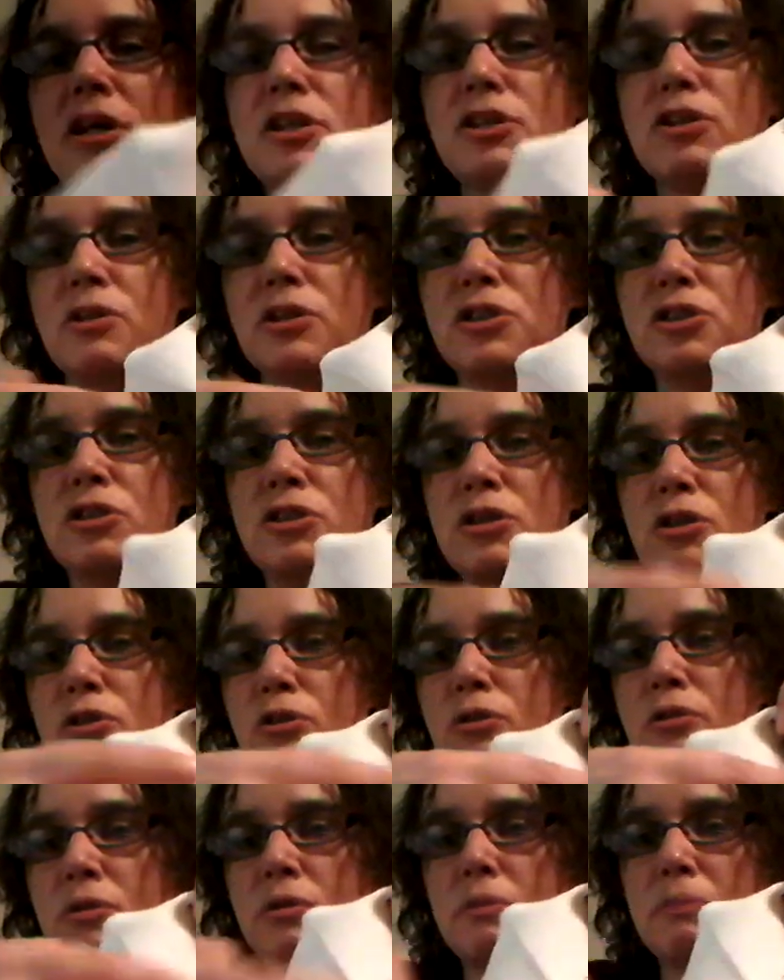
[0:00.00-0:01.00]
So it's
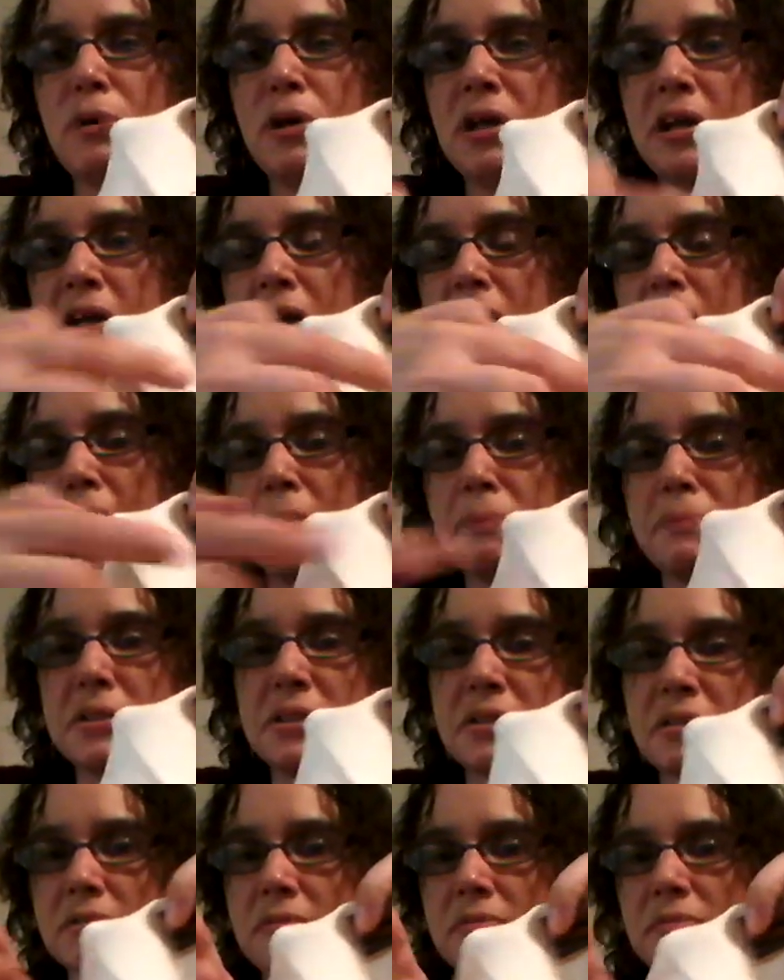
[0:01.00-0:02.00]
2 pudding
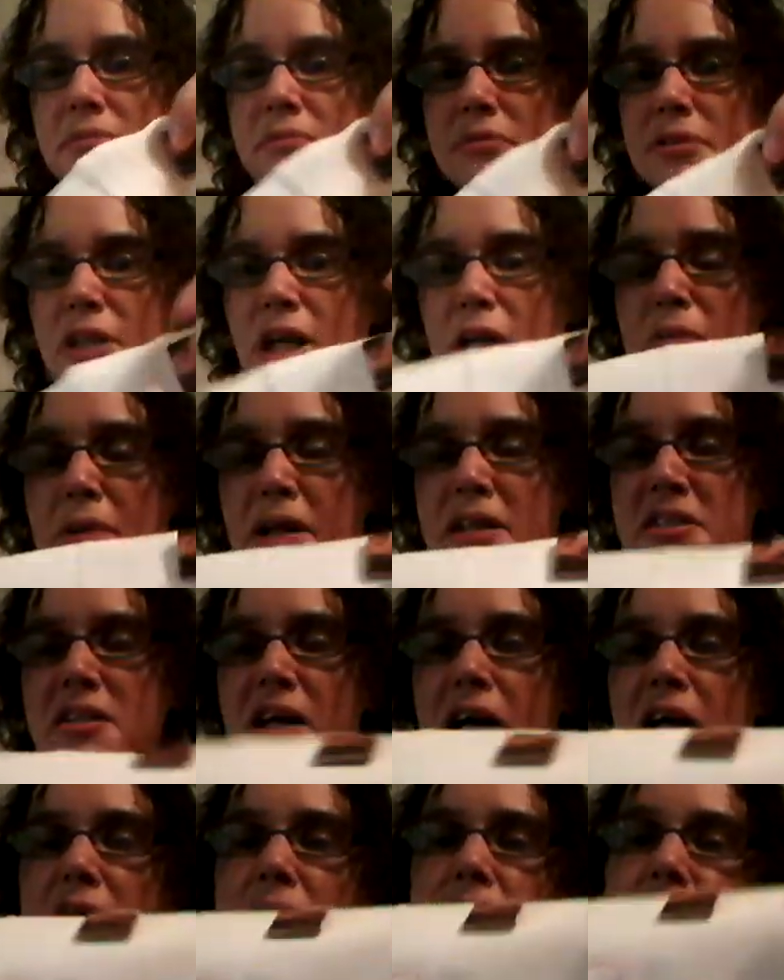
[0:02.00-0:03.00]
cups side by
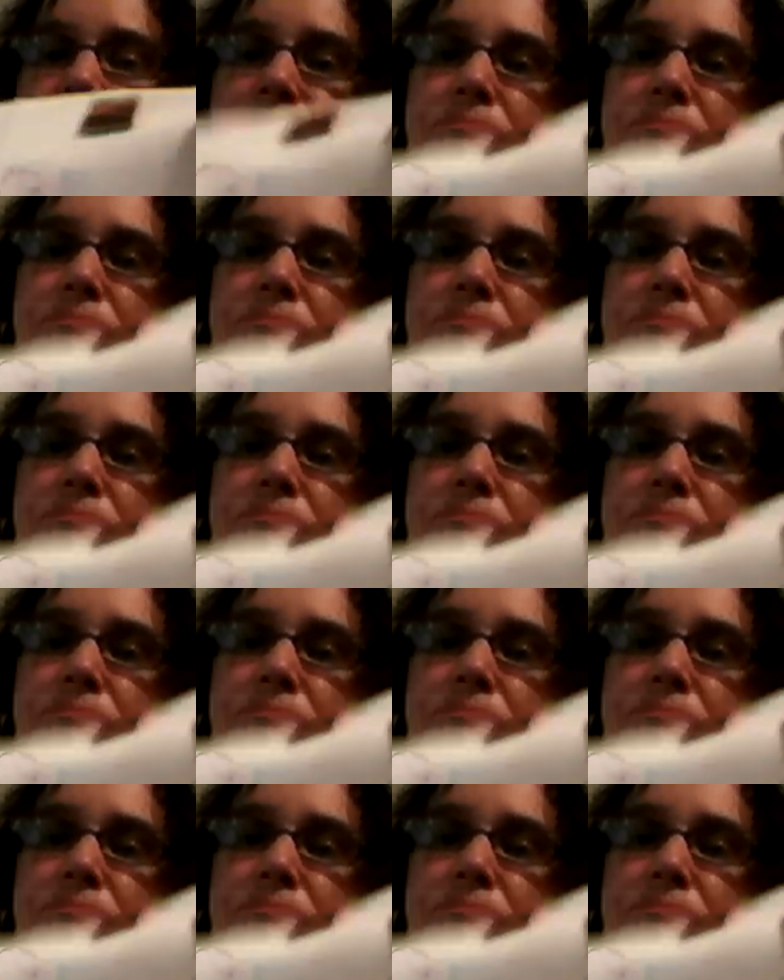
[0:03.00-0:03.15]
side.